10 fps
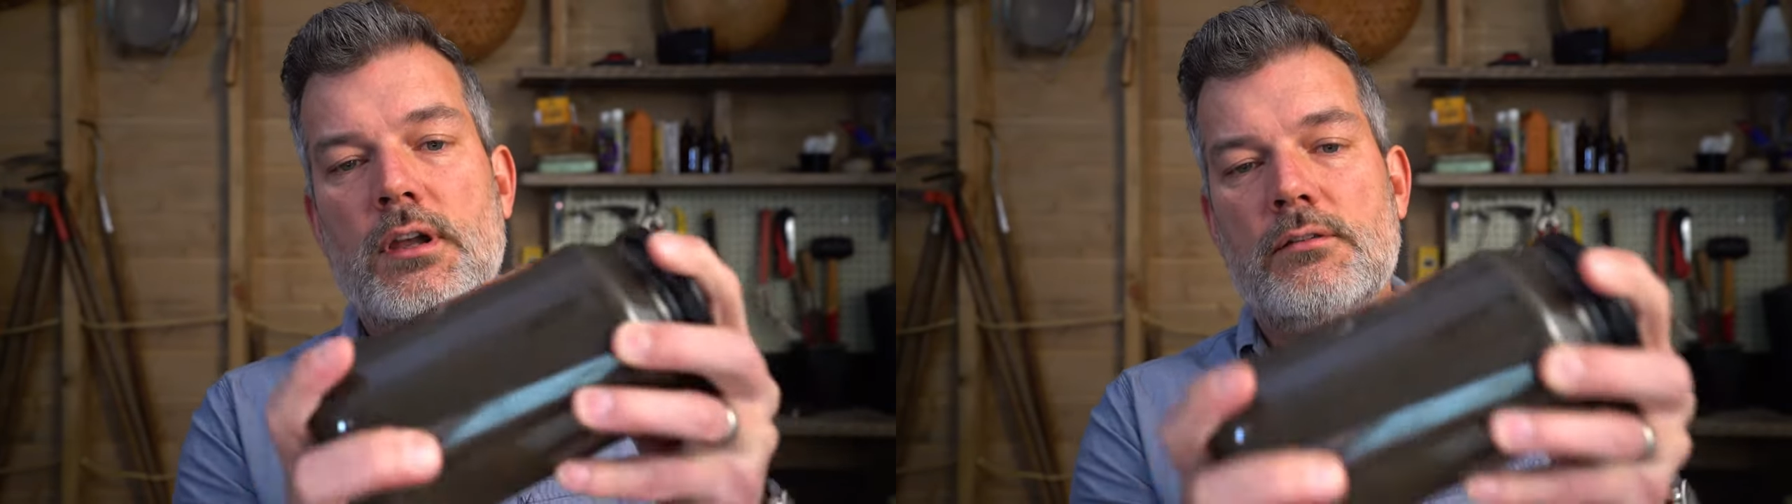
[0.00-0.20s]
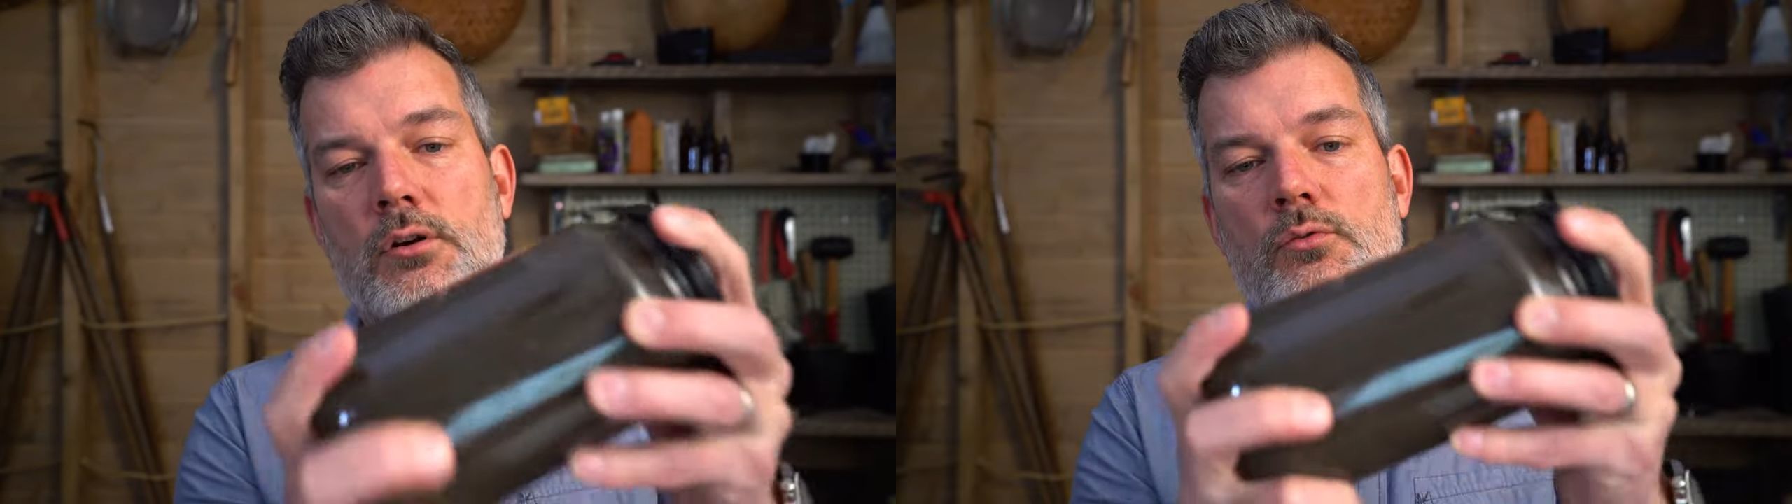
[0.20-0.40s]

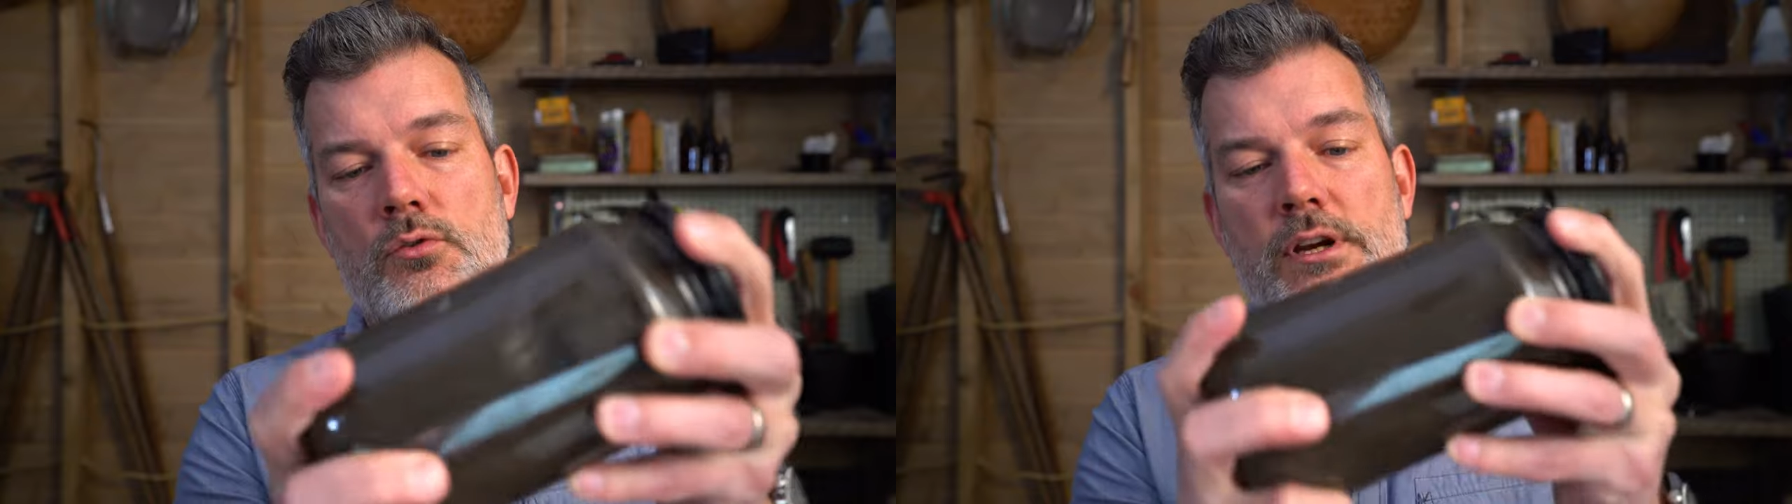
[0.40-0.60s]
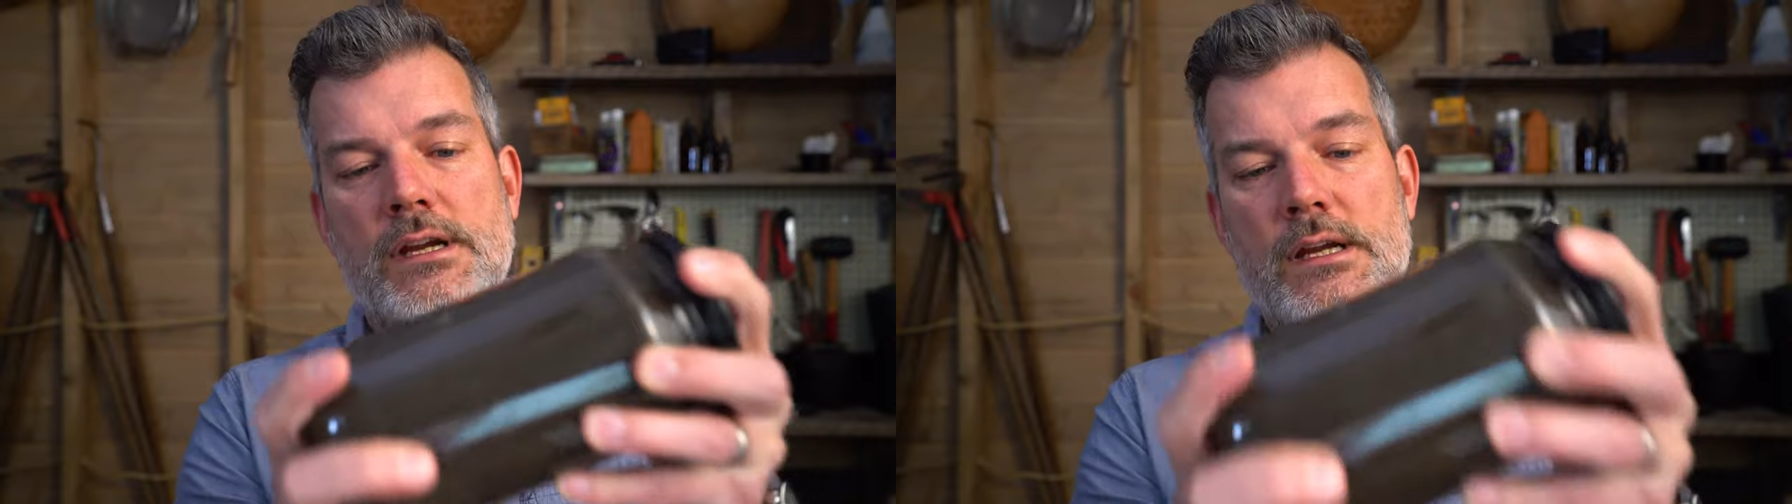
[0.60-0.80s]
give it a
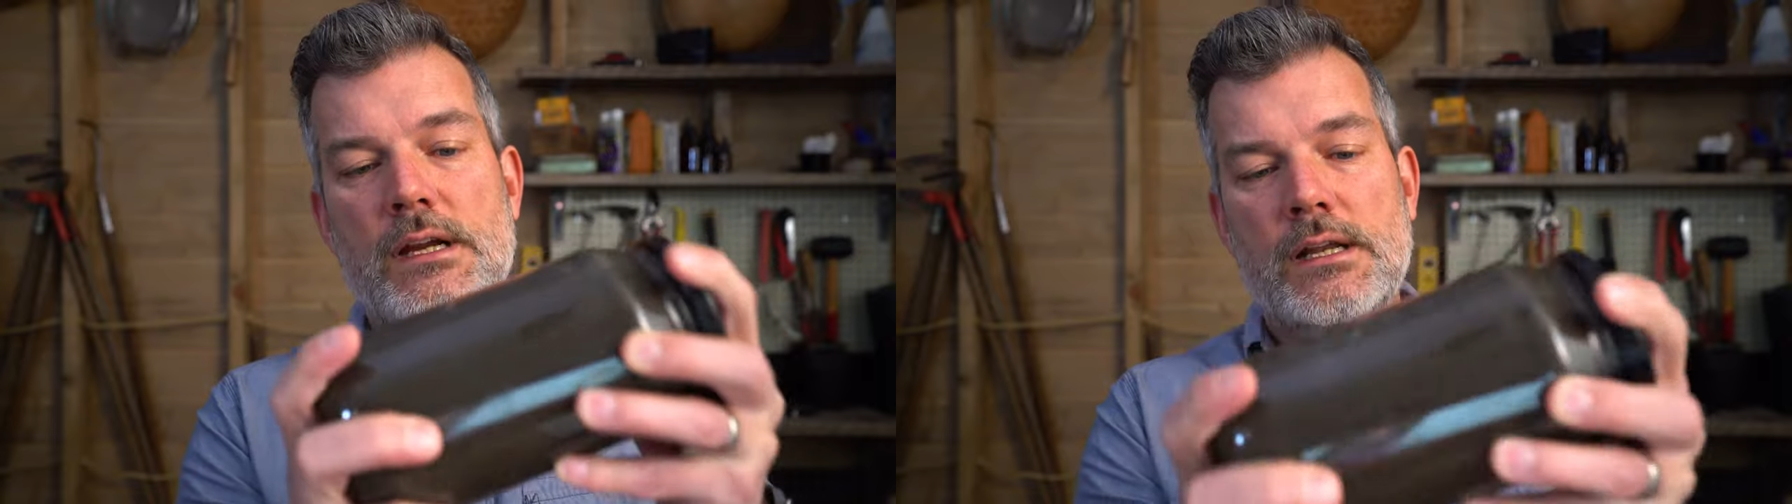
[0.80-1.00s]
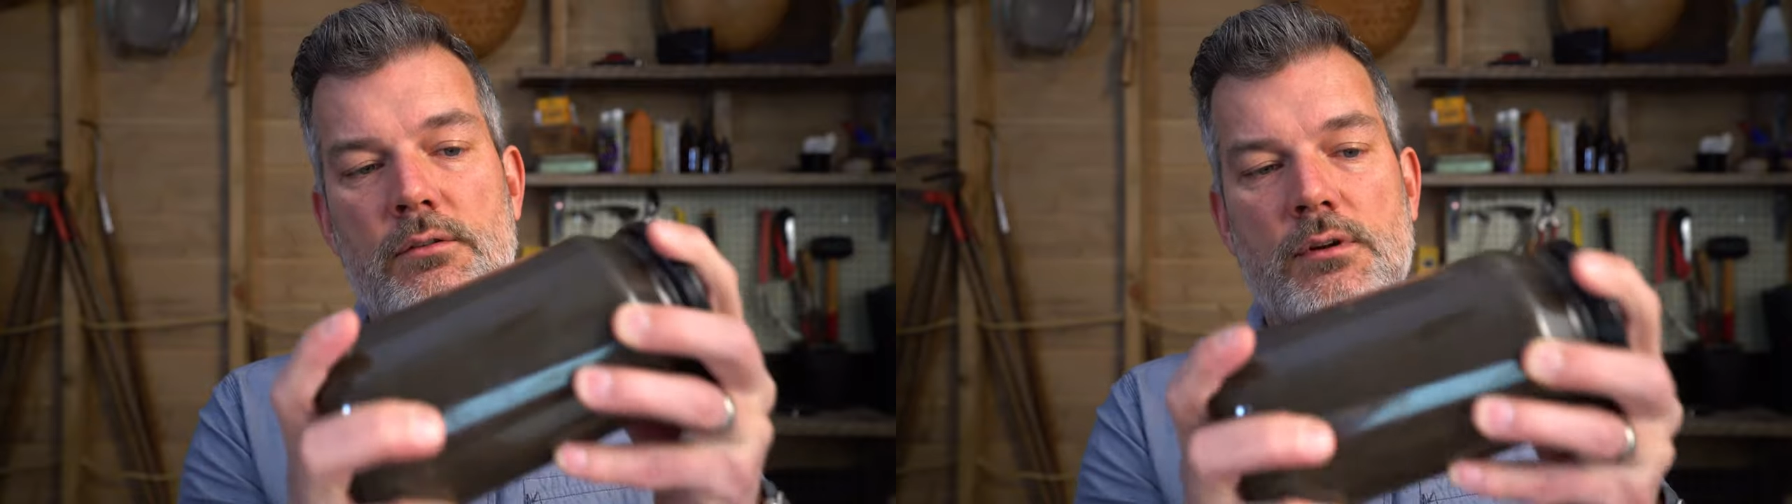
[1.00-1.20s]
really,